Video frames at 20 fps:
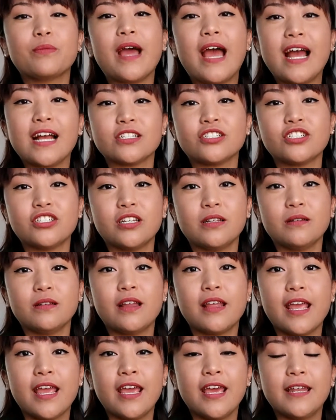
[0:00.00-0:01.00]

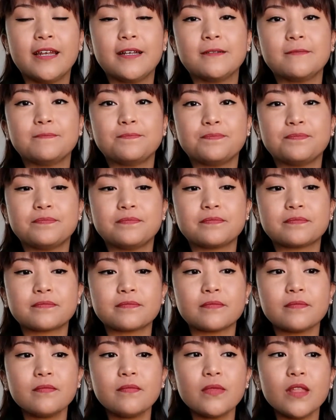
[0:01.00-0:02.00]
passion and
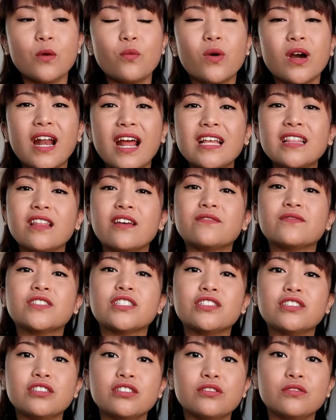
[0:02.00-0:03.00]
what I love
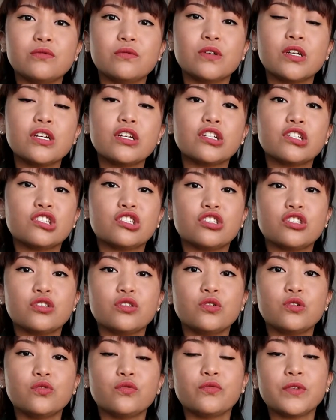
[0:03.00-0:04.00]
to do
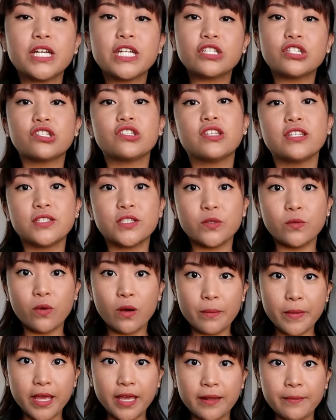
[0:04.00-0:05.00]
to reach this
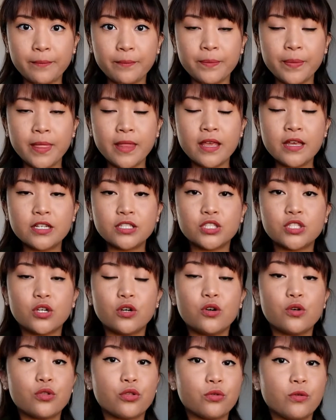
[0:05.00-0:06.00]
woman.
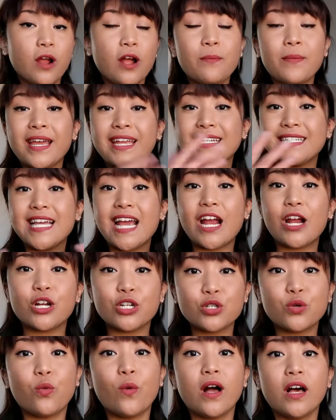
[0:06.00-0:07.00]
So throughout my
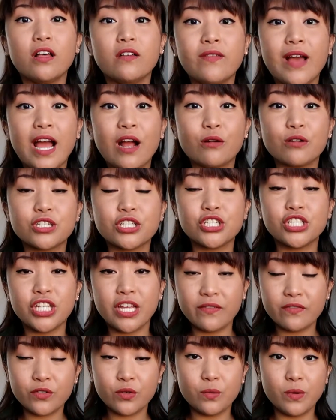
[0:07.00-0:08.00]
entire 12-hour
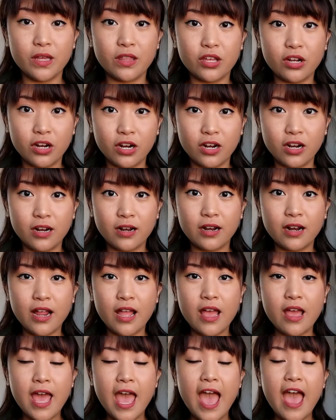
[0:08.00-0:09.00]
shift with her,
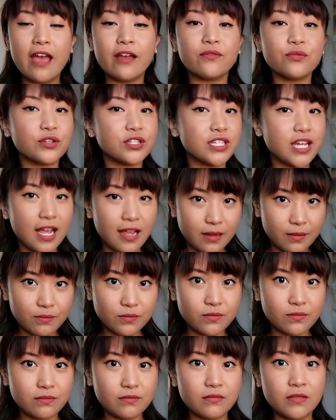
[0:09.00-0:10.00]
every
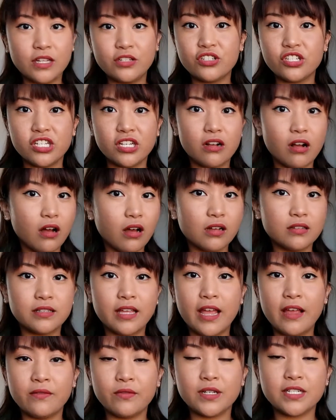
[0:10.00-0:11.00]
time that she
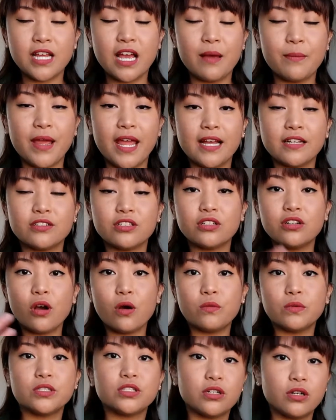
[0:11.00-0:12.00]
called, every time I had to
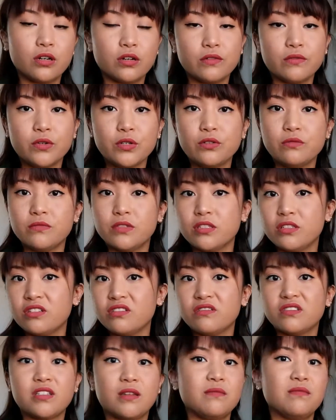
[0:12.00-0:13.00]
go into her room to
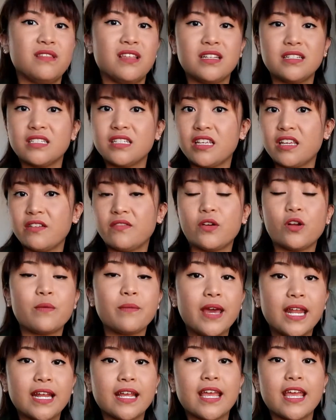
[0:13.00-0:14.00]
do something to give her
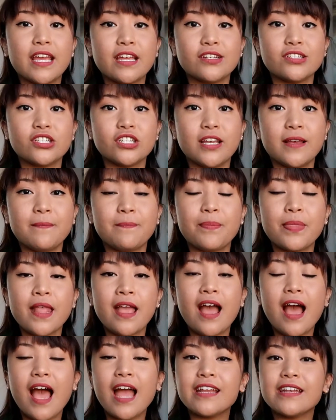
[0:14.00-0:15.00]
medication,
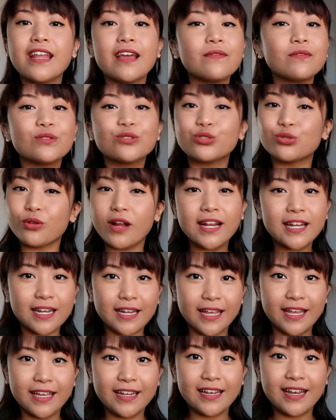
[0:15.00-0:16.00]
I never
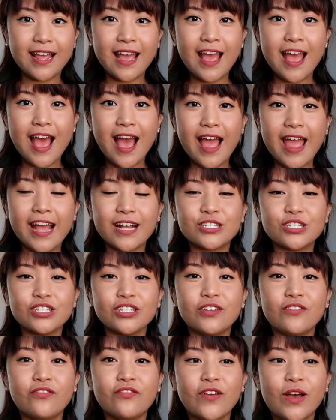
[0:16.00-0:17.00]
dreaded it. I
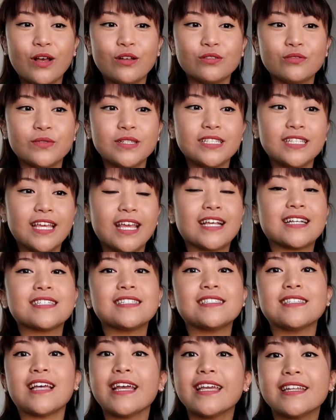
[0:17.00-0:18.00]
actually felt really
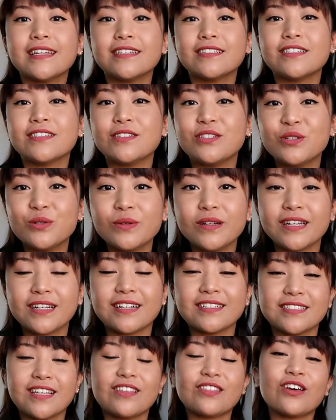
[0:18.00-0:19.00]
excited to do
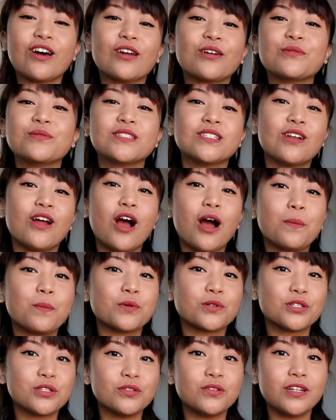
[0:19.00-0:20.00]
it because I thought it was an
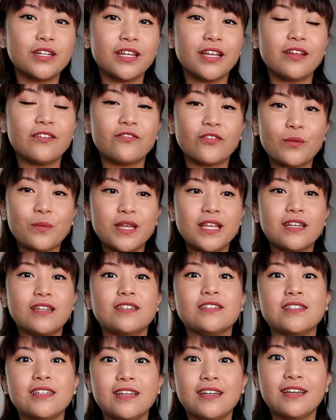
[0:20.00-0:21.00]
opportunity for me
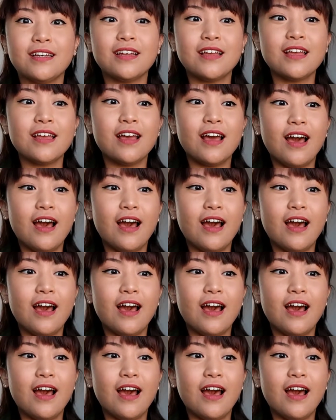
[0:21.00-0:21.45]
to